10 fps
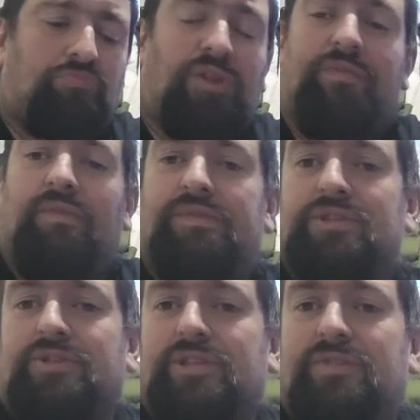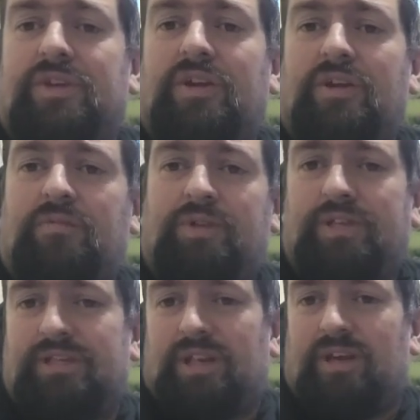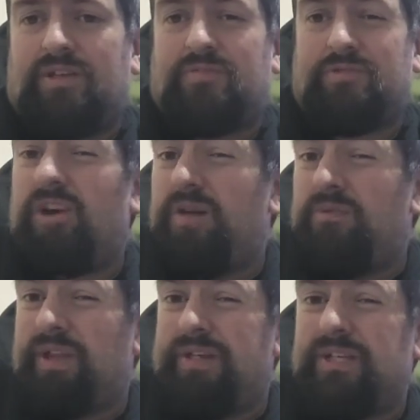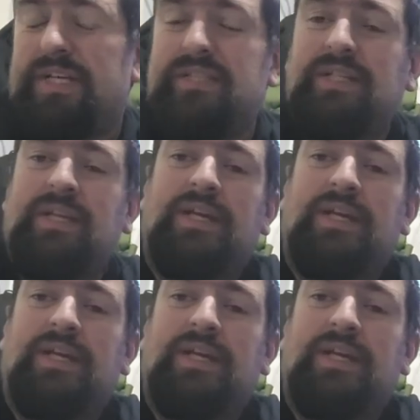If you've enjoyed this video, please like, subscribe, all that jazz,